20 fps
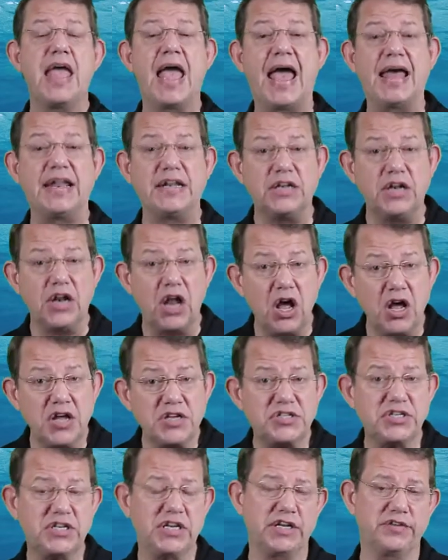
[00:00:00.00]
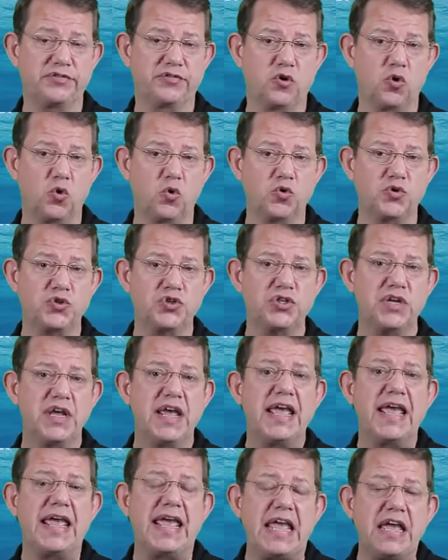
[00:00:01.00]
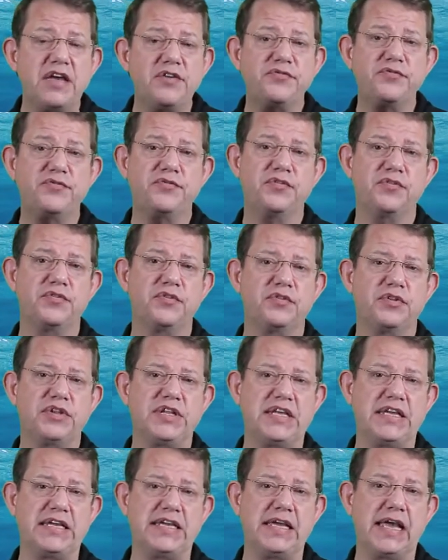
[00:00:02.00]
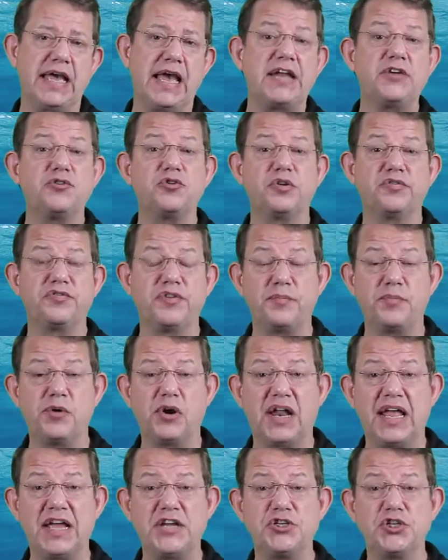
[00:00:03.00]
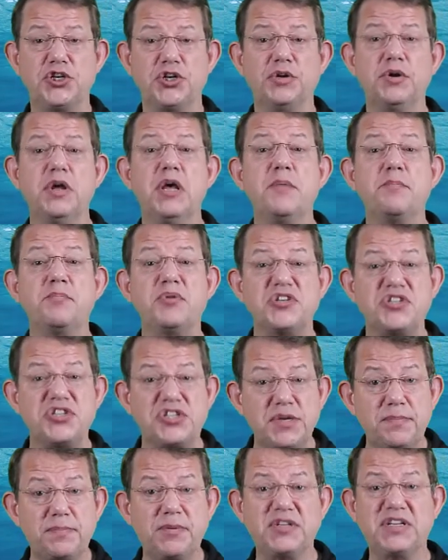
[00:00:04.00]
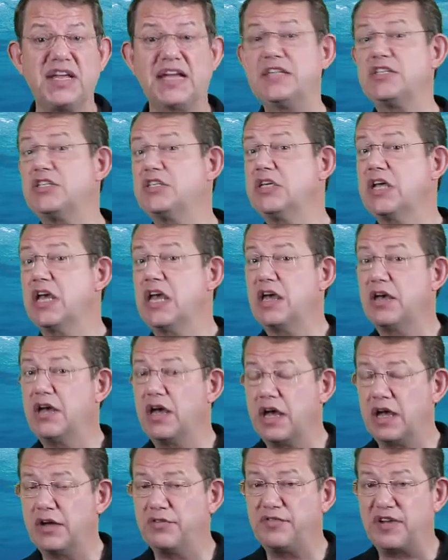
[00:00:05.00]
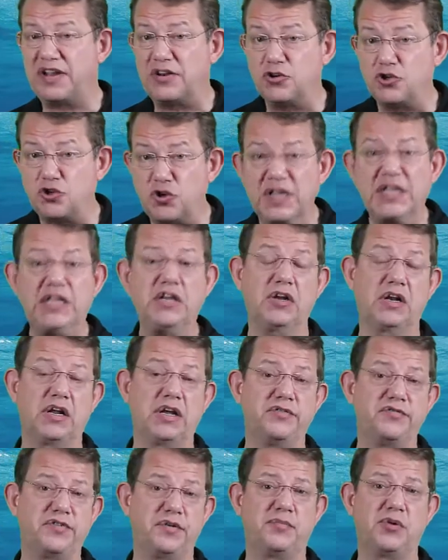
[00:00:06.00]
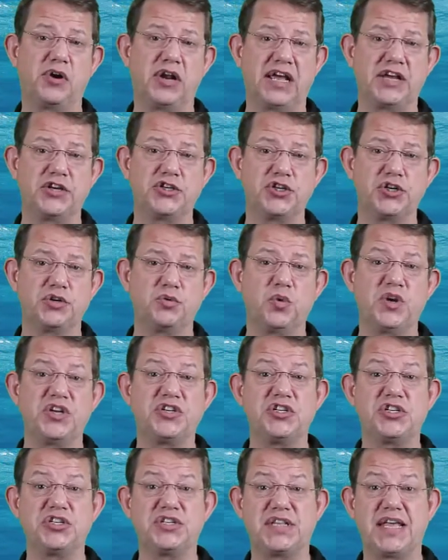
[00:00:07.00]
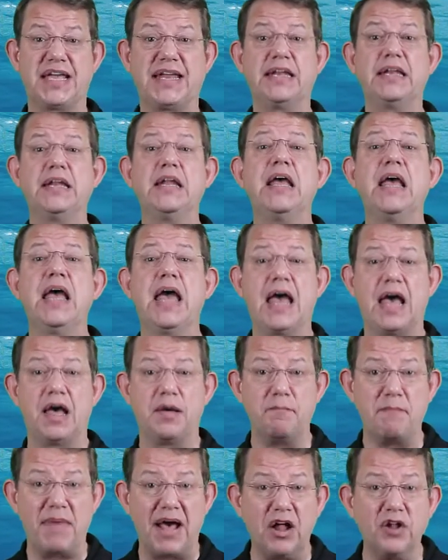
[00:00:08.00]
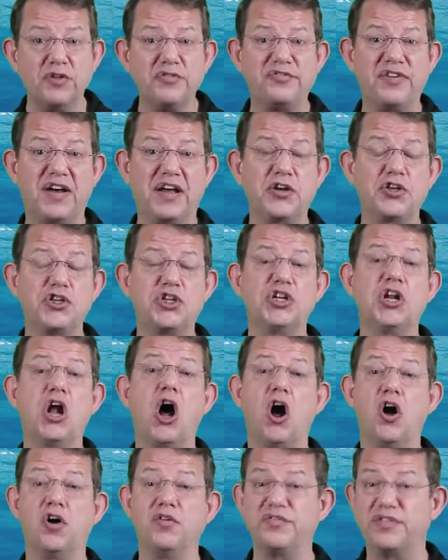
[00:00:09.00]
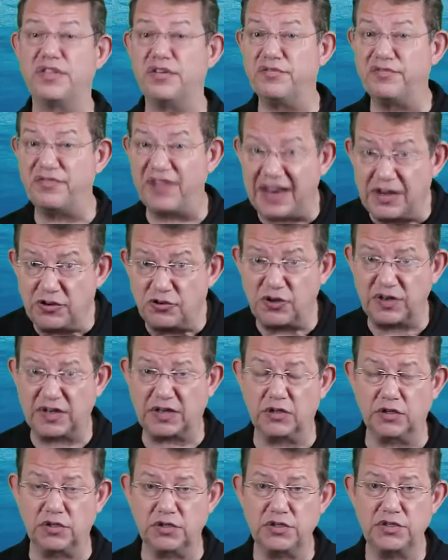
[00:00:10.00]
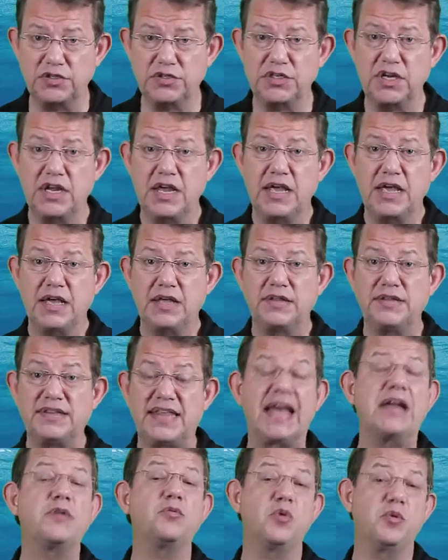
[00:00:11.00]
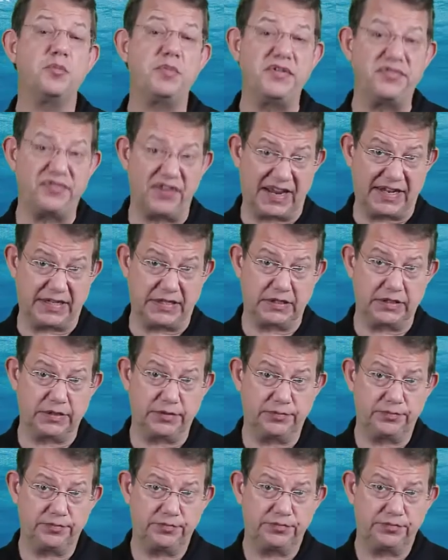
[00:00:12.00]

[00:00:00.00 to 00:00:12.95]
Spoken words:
And lastly, of course, if the atrial fibrillation precipitates ventricular fibrillation, which is then a malfunction of the ventricles, that would be fatal.